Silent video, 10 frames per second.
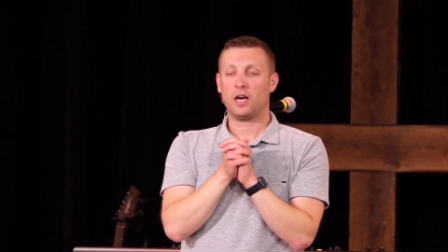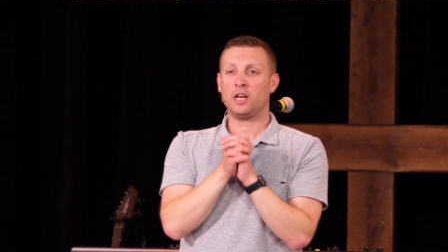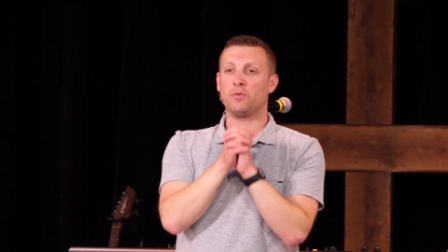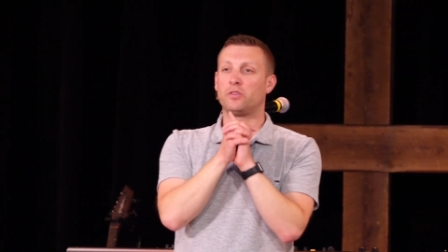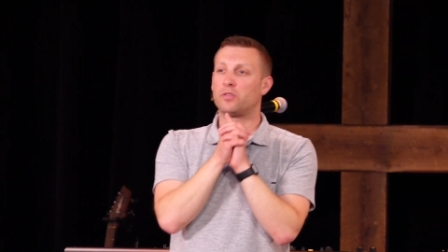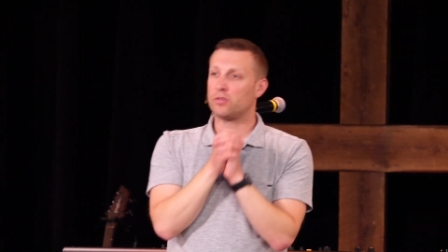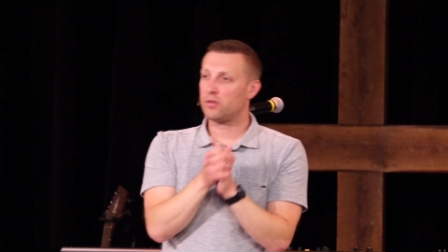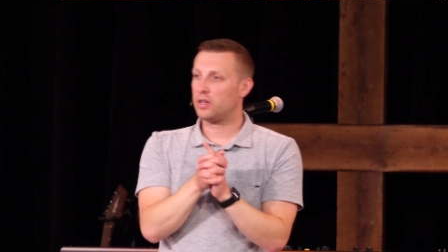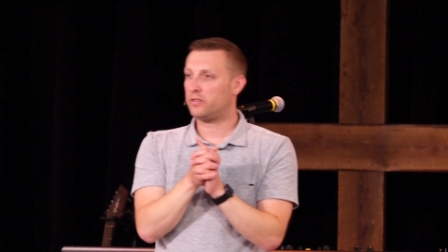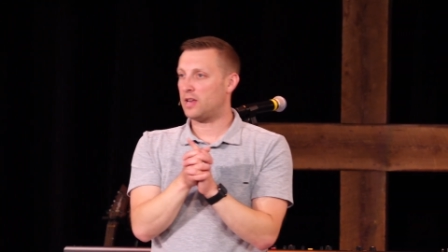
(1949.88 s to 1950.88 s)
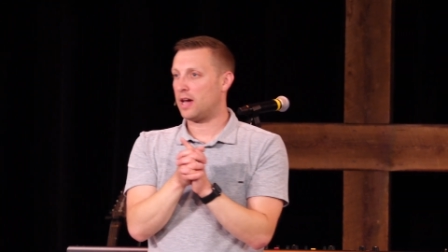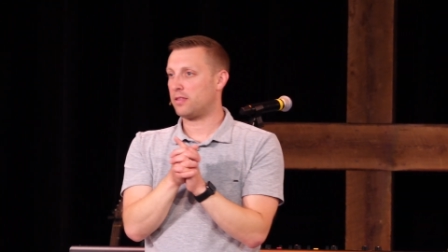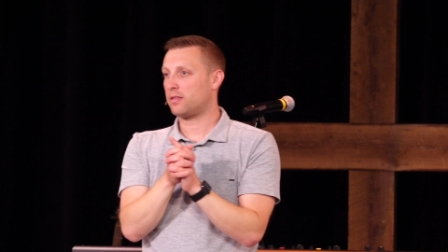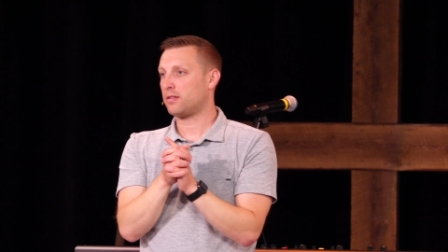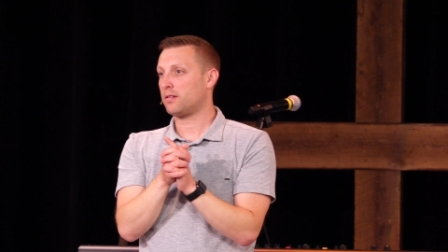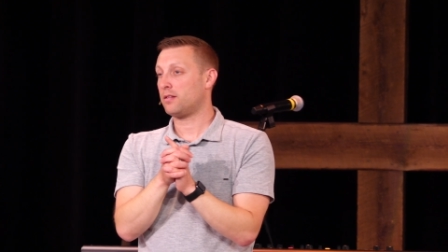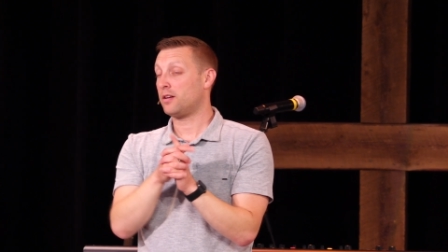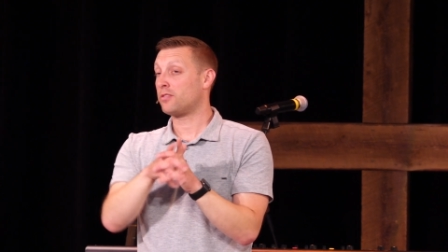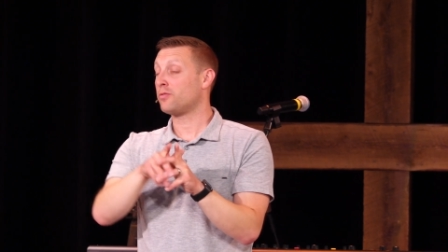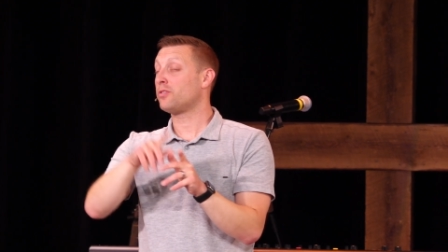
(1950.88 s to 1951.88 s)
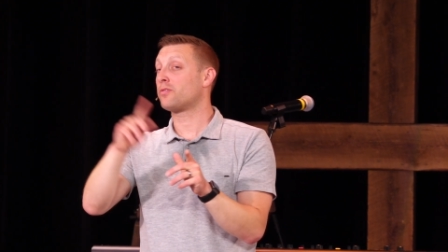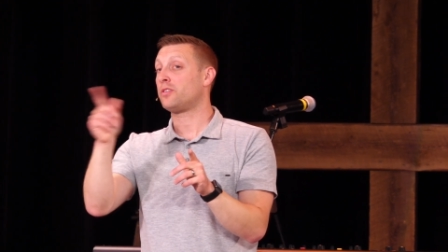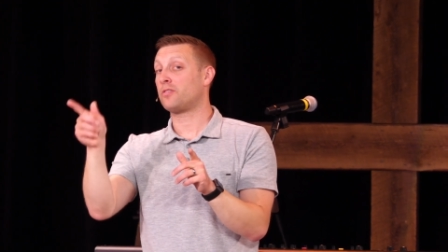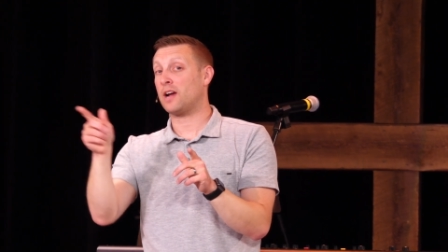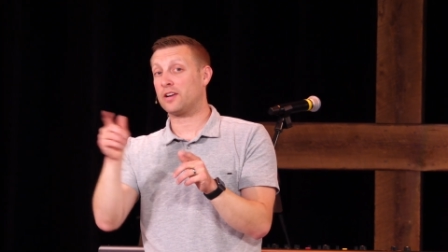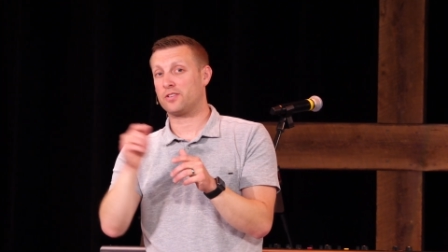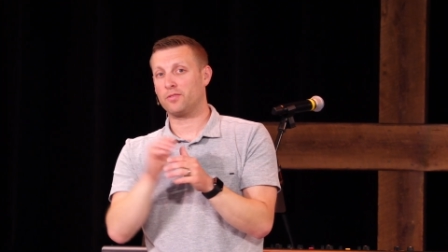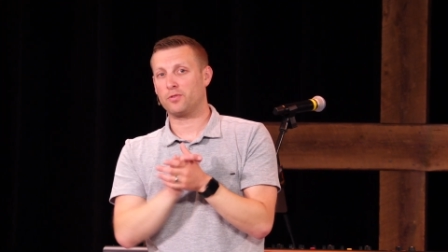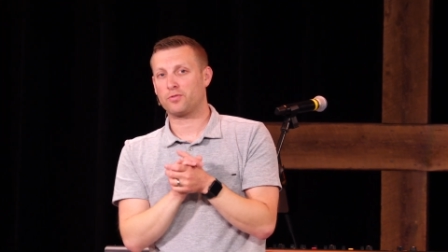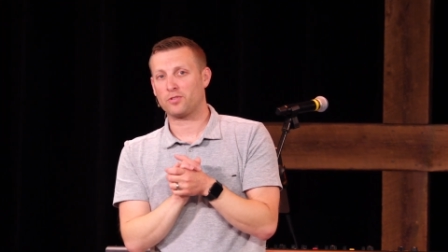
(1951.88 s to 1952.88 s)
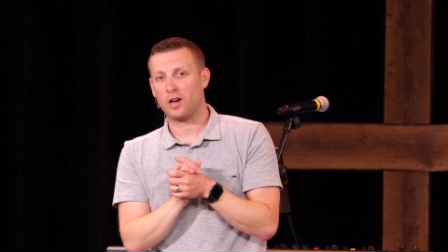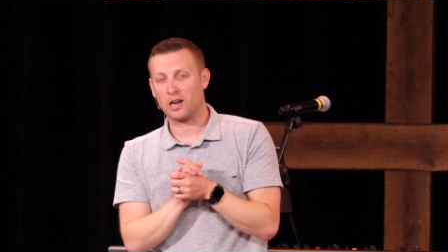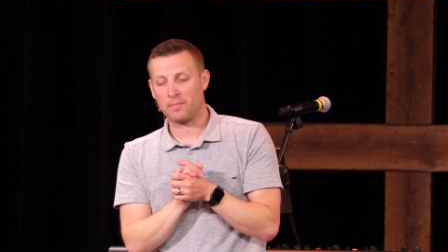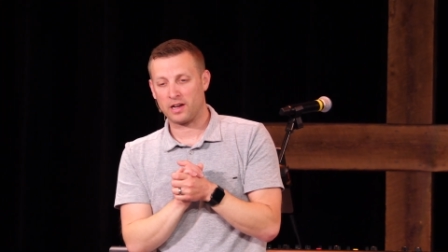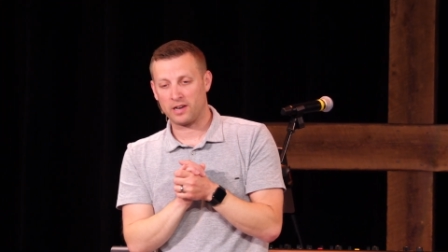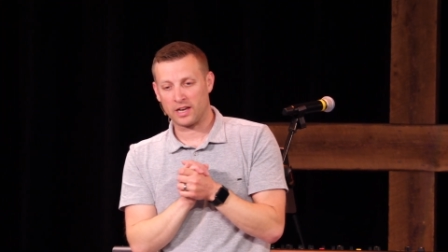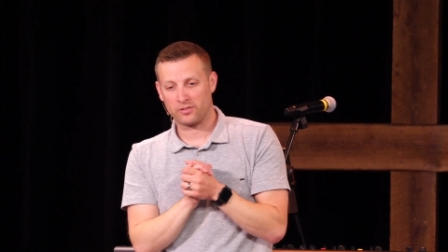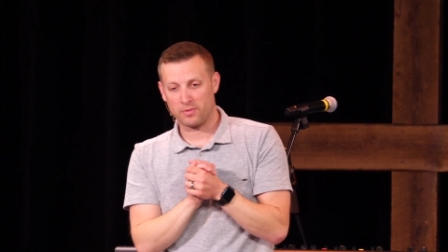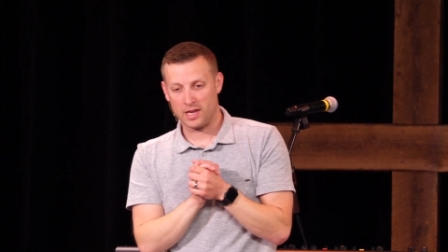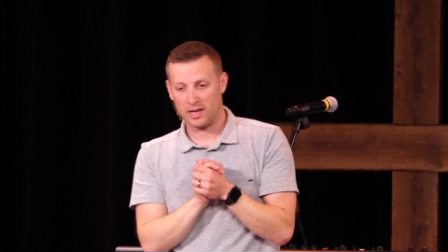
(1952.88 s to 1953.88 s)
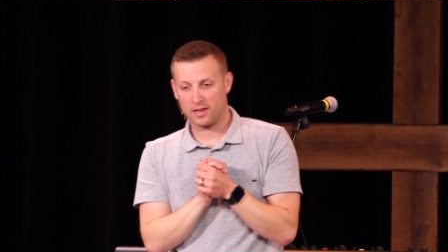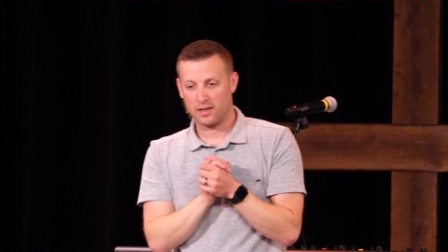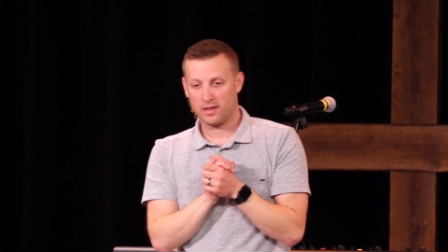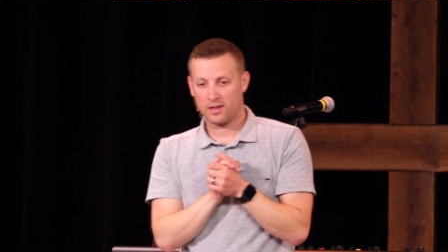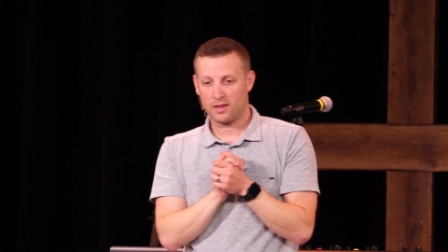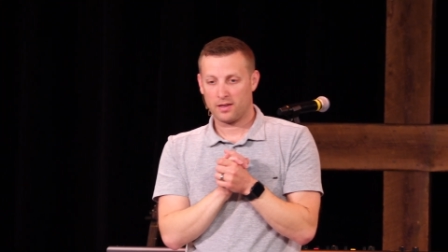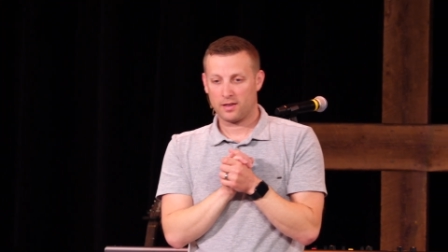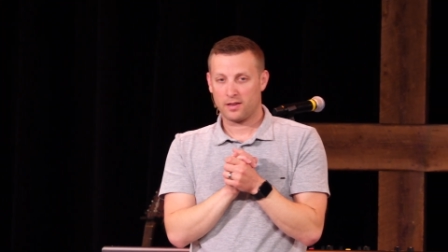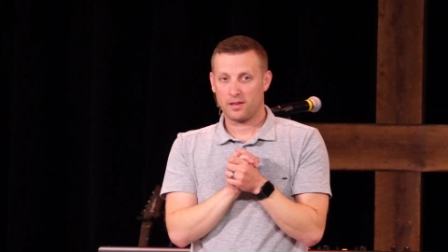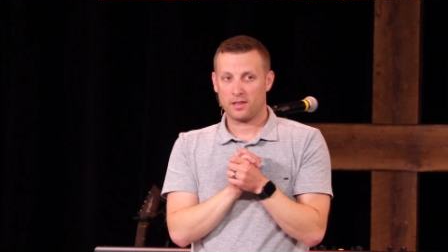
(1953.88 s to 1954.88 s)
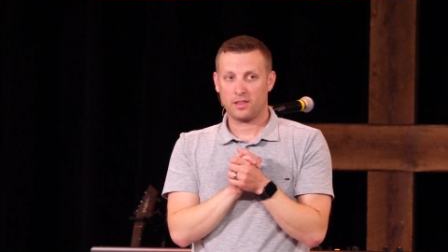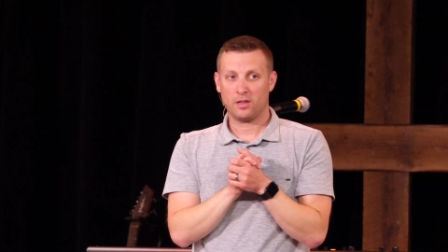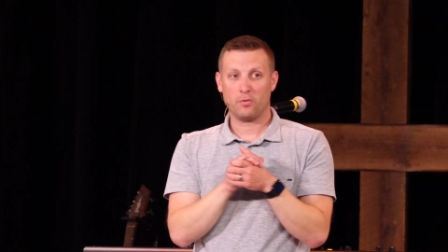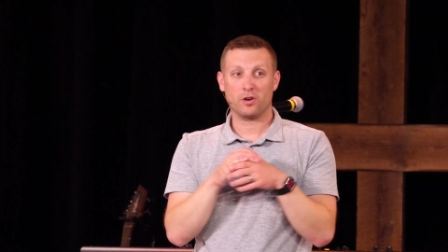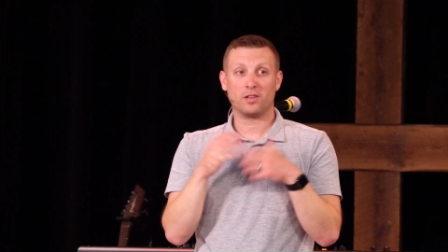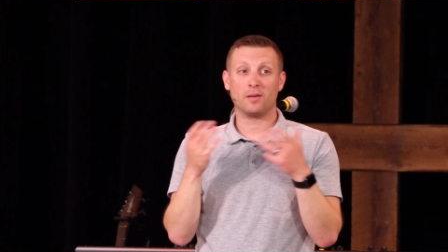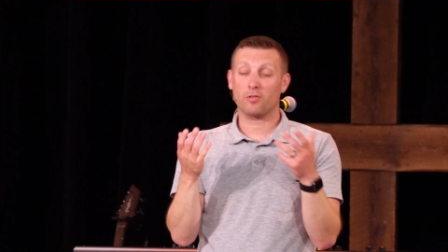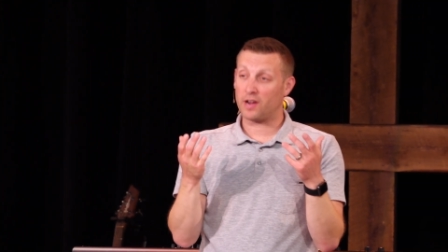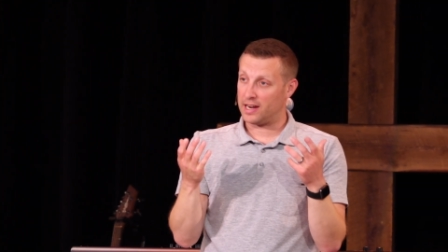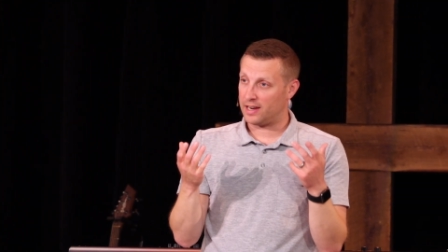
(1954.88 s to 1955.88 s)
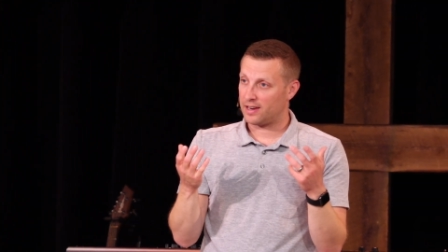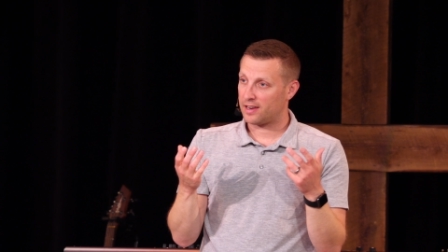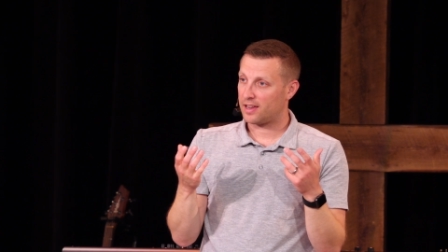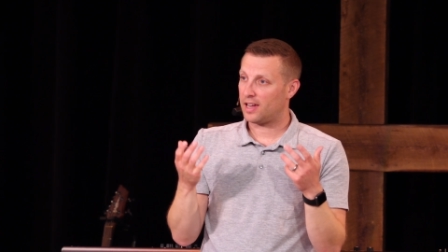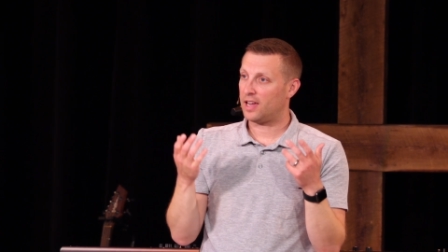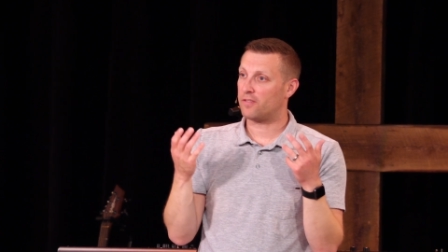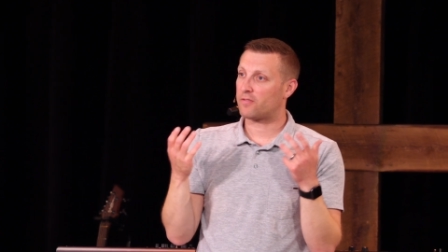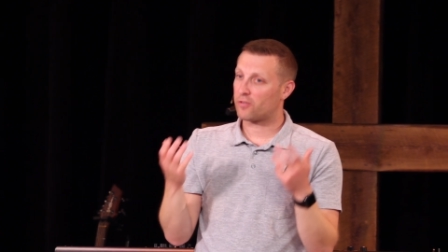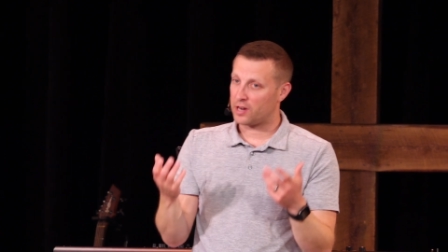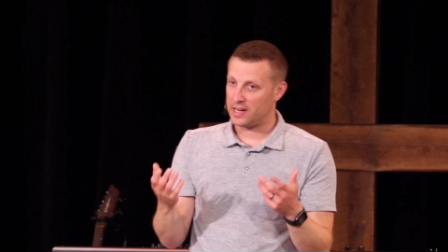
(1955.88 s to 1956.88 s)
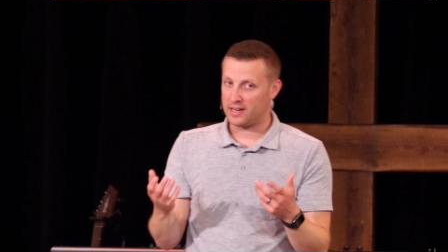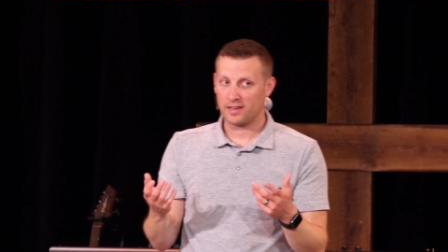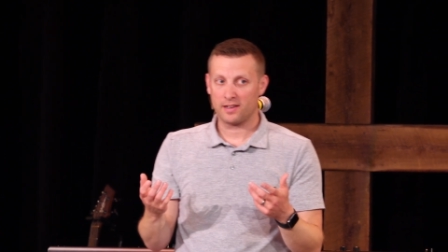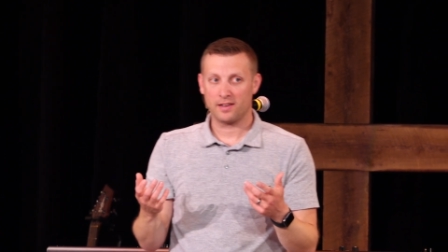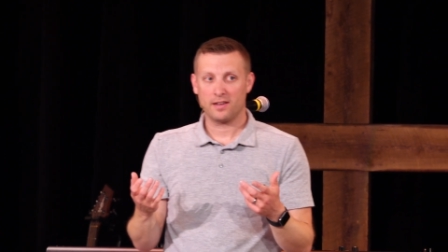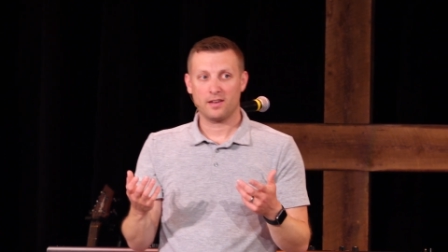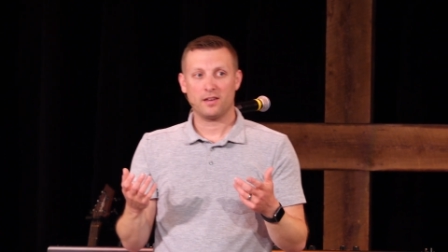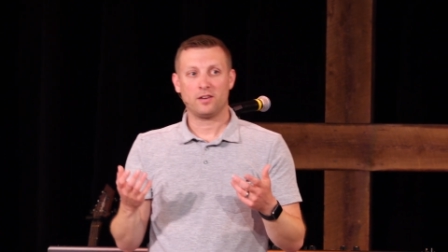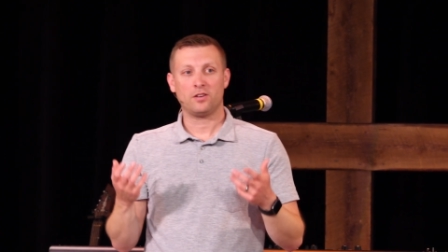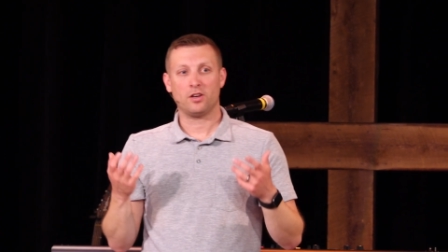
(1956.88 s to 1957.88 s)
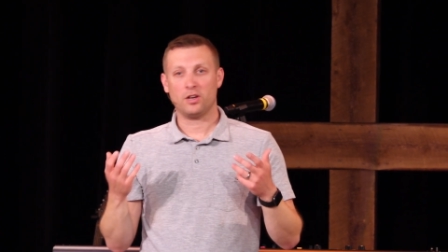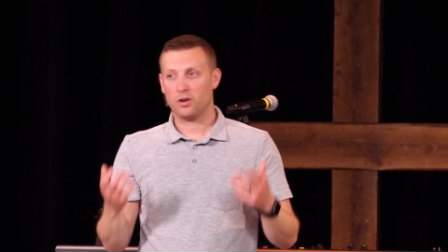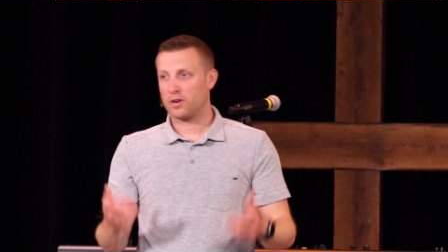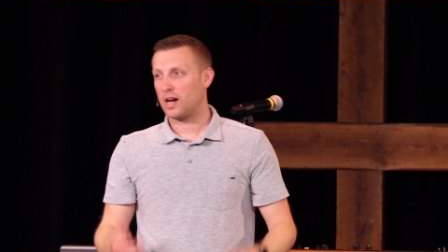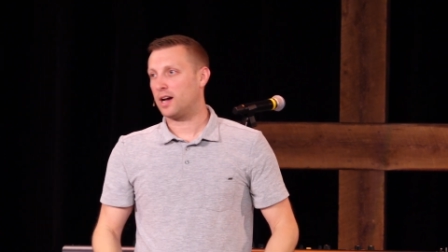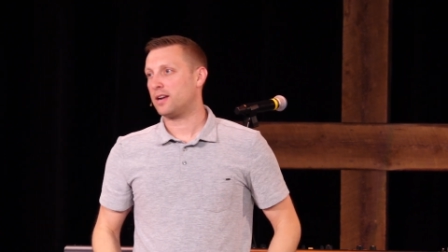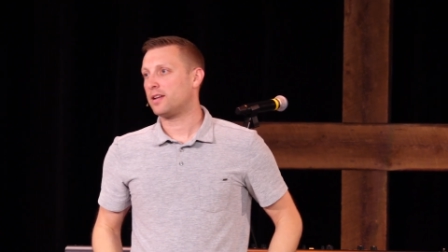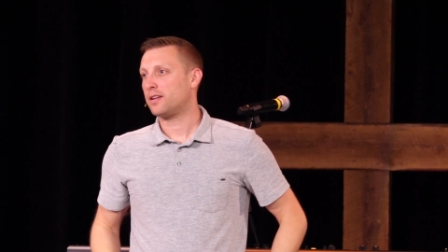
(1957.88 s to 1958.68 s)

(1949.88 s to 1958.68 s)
And it was through his death through his resurrection, which we'll talk about next week, that we are liberated and freed to know God.